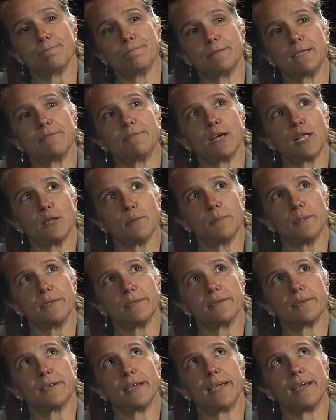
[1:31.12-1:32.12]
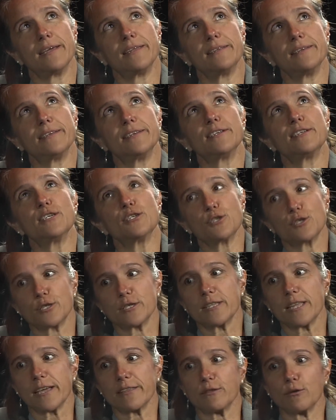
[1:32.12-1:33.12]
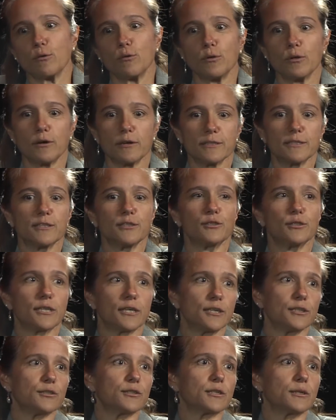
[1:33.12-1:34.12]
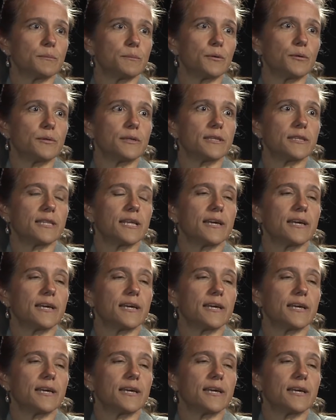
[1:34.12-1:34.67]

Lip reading: development, and in addition to that, the whole arts education component.